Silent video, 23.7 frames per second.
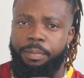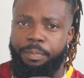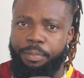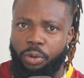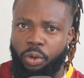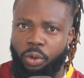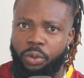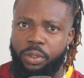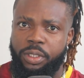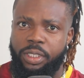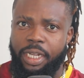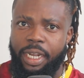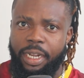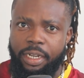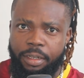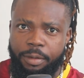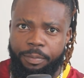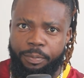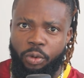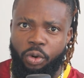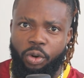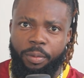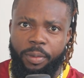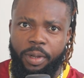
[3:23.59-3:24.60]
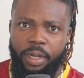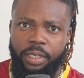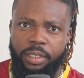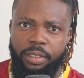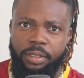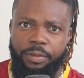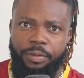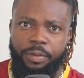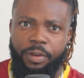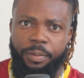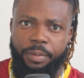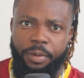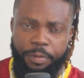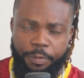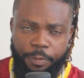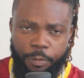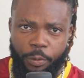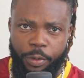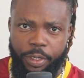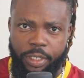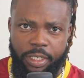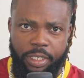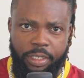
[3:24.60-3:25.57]
the Pros and the Pro Max from the
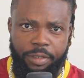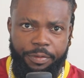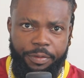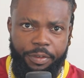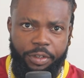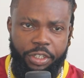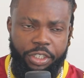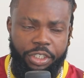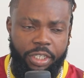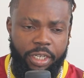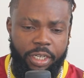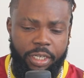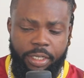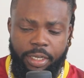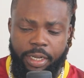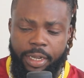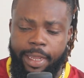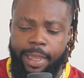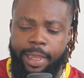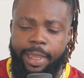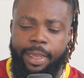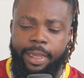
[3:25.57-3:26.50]
14 version